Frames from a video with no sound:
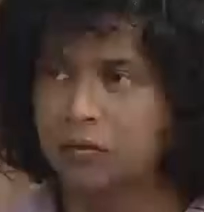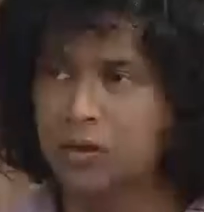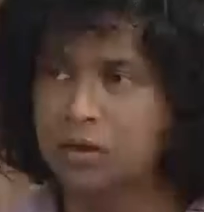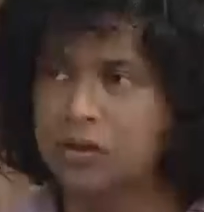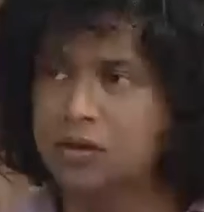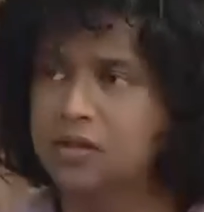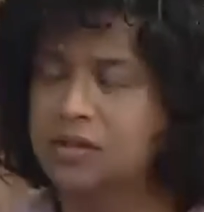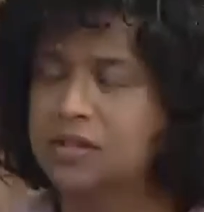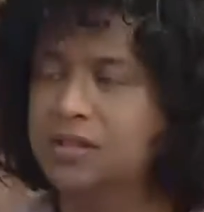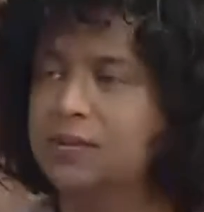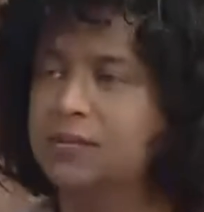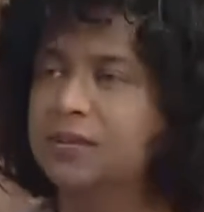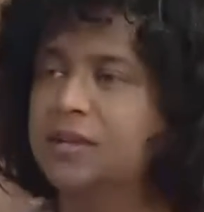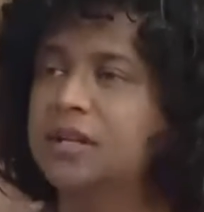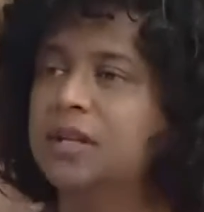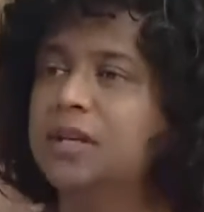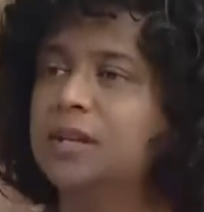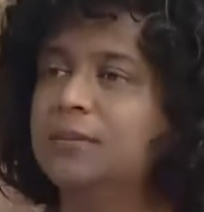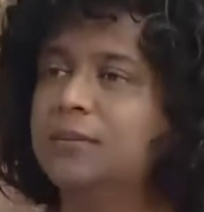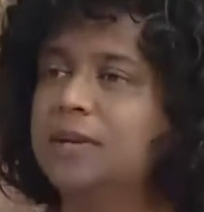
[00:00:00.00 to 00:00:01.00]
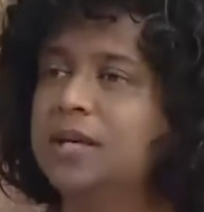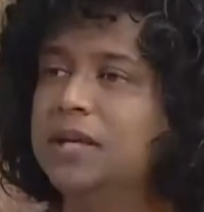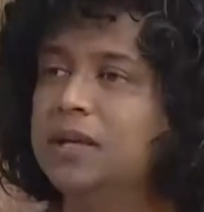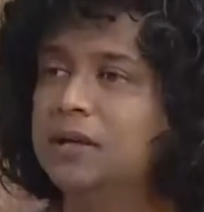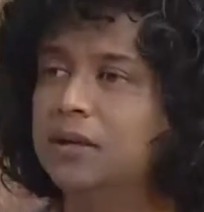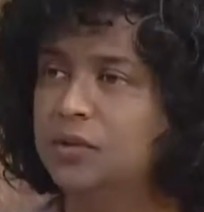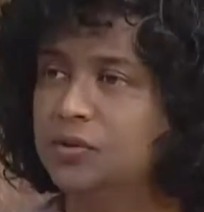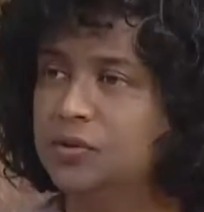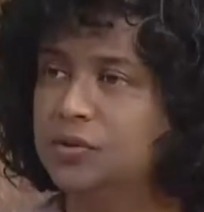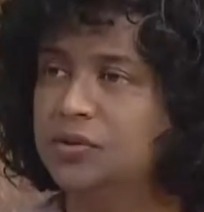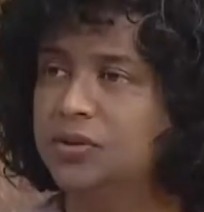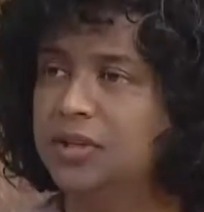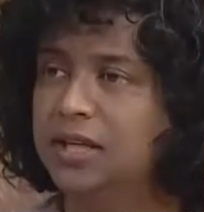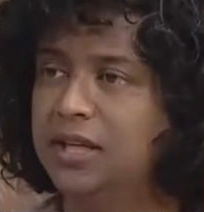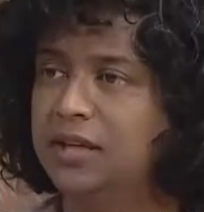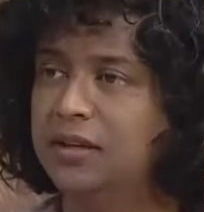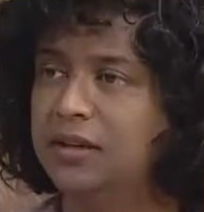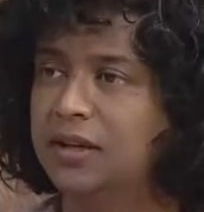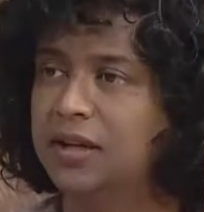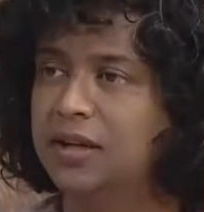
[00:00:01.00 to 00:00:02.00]
So something can be
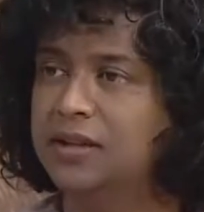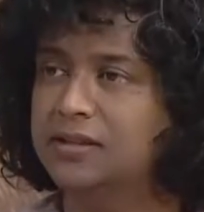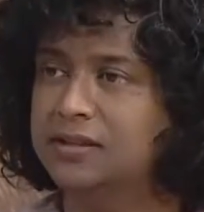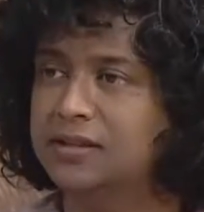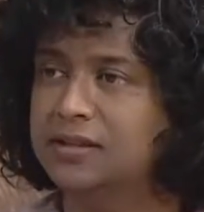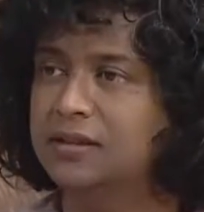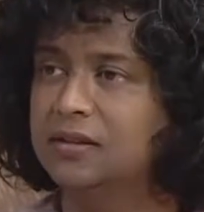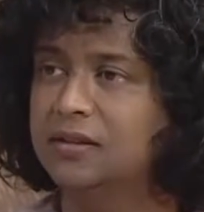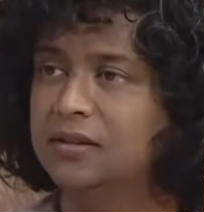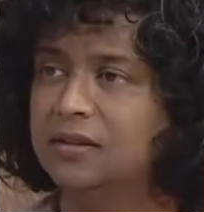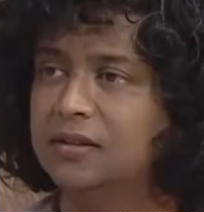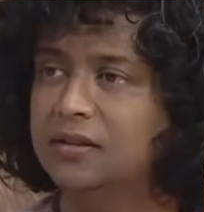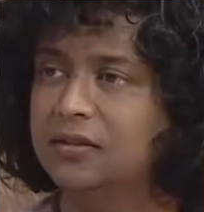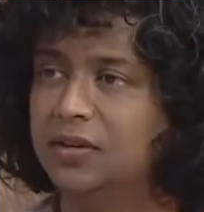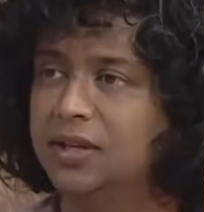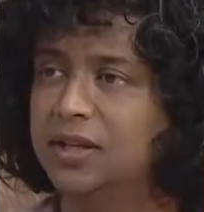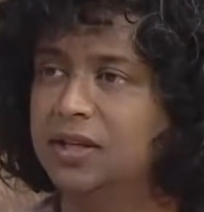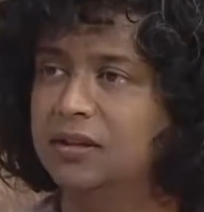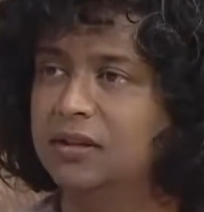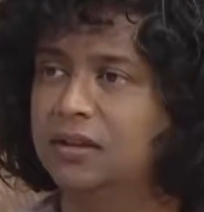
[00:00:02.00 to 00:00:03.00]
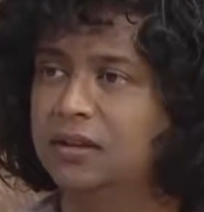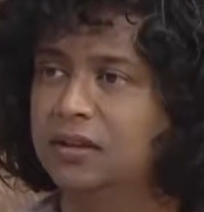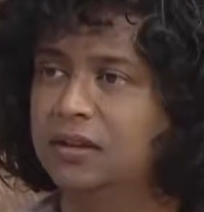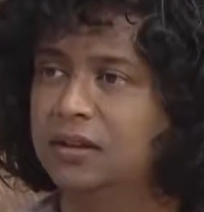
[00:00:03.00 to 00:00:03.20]
illusory and still real?